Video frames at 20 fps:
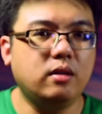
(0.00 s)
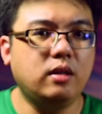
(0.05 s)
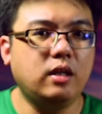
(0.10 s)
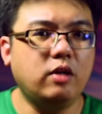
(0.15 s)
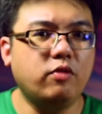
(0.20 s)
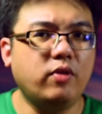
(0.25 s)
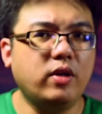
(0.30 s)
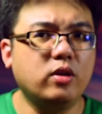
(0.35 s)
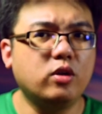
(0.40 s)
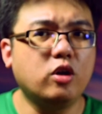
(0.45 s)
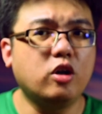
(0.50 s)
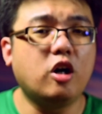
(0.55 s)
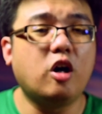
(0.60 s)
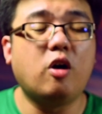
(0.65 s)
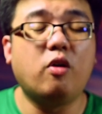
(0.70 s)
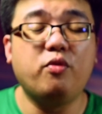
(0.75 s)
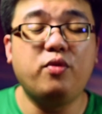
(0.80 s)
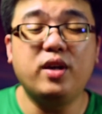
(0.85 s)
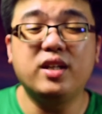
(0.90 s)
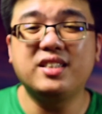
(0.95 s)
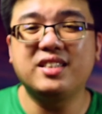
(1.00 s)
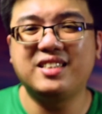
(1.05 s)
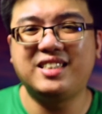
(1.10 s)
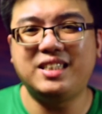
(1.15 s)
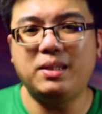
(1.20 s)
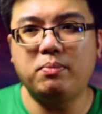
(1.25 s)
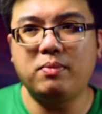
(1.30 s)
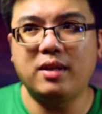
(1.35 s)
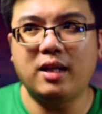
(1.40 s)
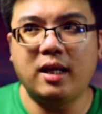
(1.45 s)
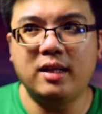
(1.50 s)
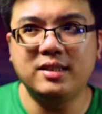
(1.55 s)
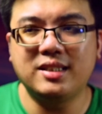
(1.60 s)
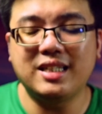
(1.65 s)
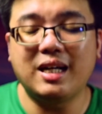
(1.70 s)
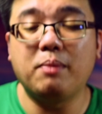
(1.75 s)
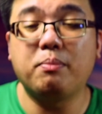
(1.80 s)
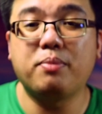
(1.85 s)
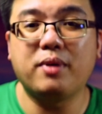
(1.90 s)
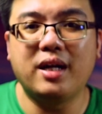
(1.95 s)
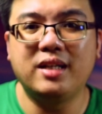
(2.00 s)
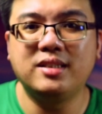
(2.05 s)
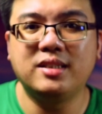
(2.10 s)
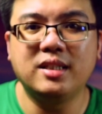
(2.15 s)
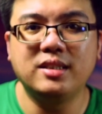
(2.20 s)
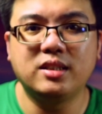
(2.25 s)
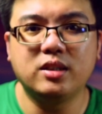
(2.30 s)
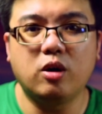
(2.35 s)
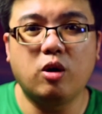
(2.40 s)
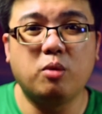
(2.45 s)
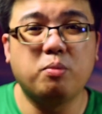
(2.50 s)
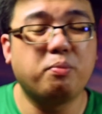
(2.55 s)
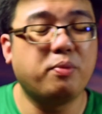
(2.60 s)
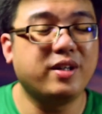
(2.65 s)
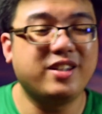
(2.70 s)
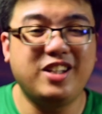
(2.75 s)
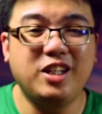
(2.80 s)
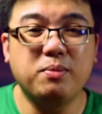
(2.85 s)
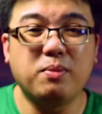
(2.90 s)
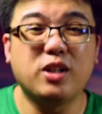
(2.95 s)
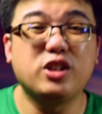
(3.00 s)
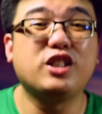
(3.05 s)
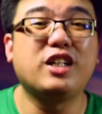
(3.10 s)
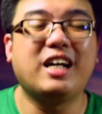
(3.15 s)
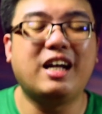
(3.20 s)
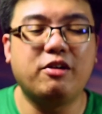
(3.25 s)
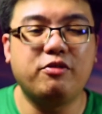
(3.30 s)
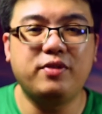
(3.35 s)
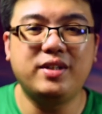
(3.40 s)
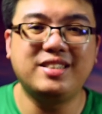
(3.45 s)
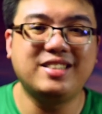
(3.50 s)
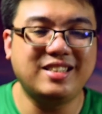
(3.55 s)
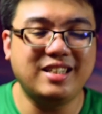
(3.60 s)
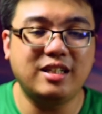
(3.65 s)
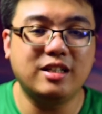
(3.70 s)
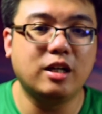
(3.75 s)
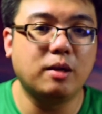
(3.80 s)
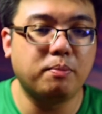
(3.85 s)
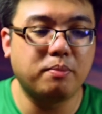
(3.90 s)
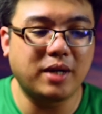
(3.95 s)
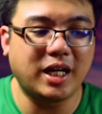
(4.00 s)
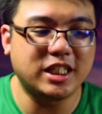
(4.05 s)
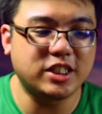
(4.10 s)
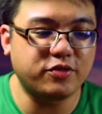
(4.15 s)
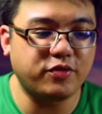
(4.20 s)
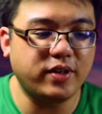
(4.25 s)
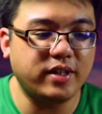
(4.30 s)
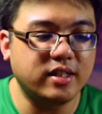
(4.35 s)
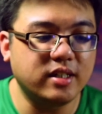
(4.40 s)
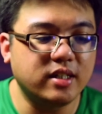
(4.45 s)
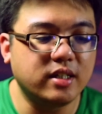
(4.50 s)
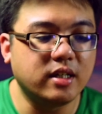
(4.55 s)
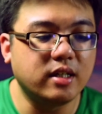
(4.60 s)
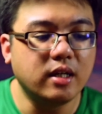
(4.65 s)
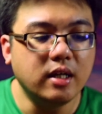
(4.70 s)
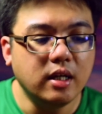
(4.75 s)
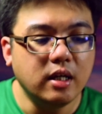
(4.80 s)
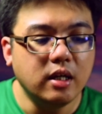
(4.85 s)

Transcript: Even though obvious seam lines are present on pretty much every single prize figure,